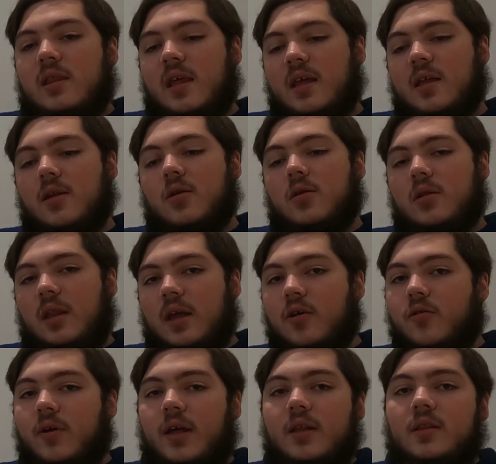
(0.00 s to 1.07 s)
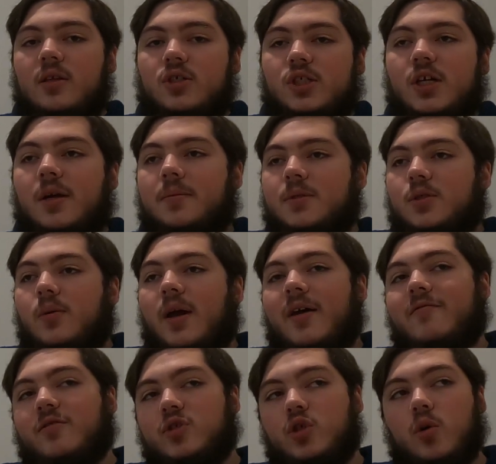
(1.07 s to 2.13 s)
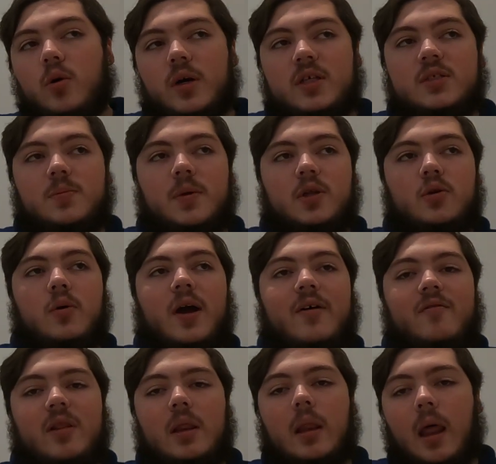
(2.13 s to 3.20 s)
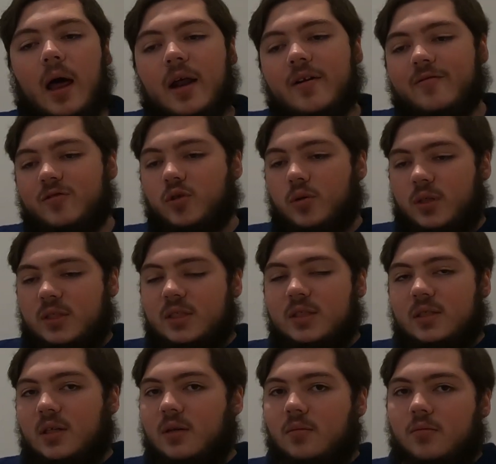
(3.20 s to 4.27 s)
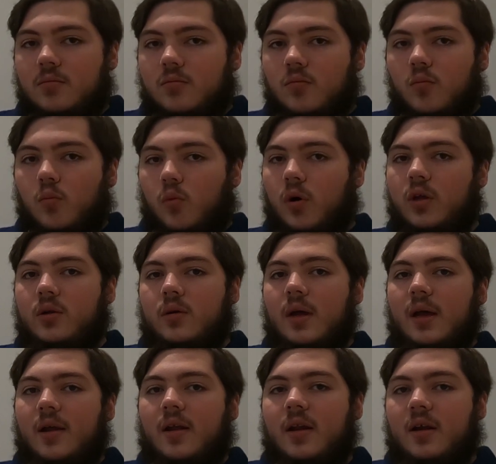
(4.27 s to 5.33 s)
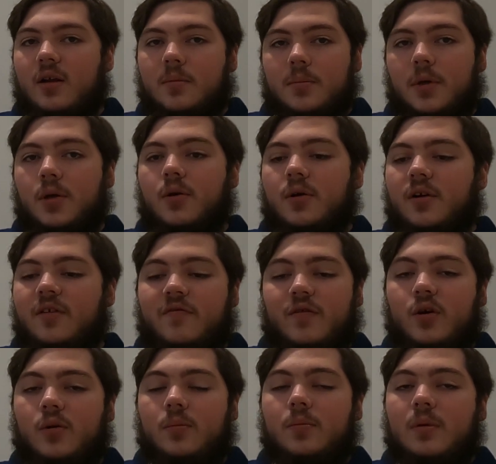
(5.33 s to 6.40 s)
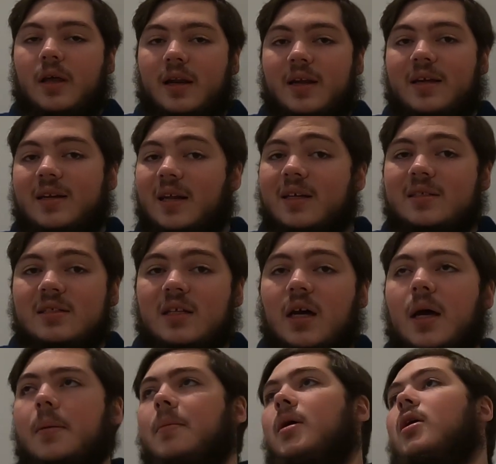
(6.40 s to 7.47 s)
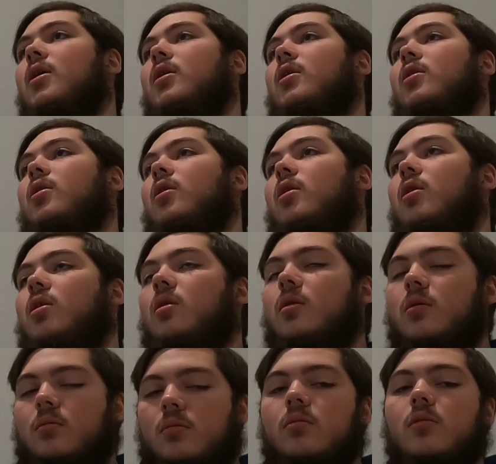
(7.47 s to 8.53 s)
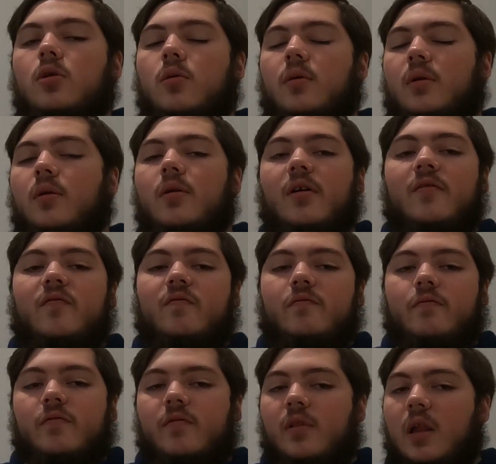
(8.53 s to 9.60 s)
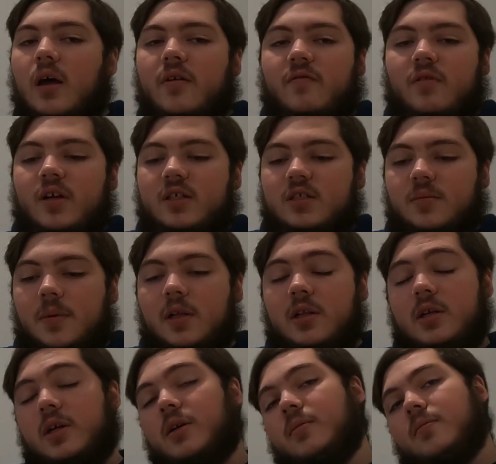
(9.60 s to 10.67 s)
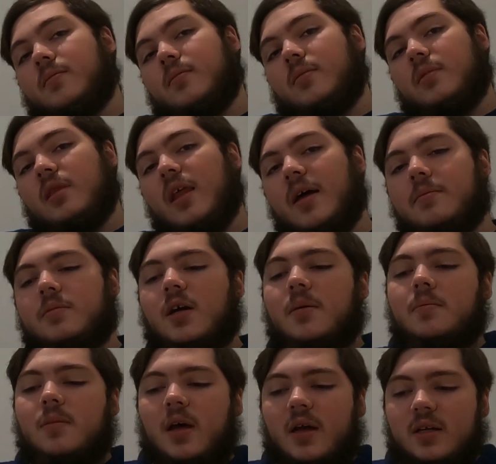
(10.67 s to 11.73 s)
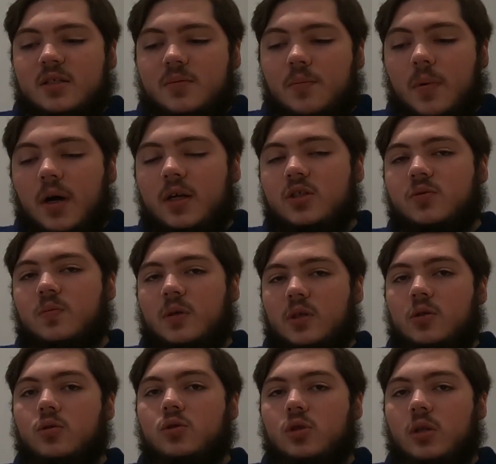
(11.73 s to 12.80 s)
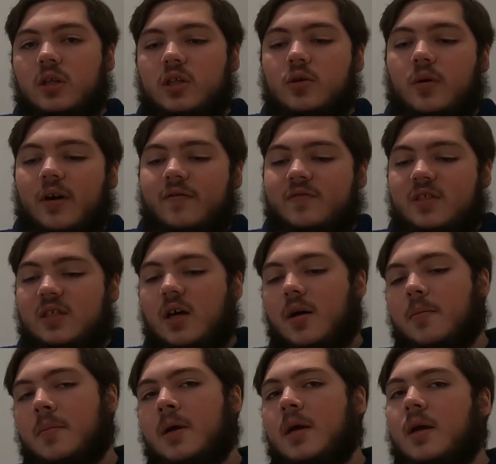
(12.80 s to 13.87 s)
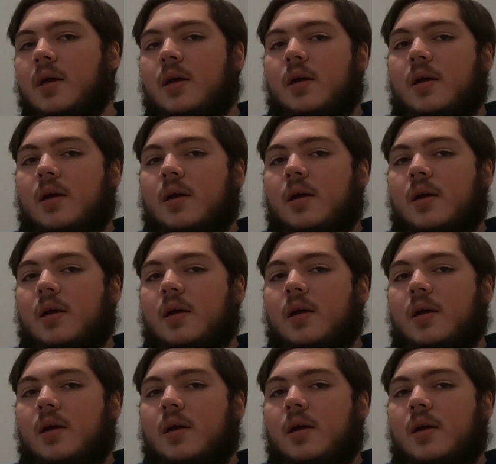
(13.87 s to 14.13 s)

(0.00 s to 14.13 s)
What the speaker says: they create the chips. You have a choice, but you have a lot of choices in what you get on a computer. And if you're getting a desktop, you have a lot of flexibility. Laptop, not as much, but usually you have some.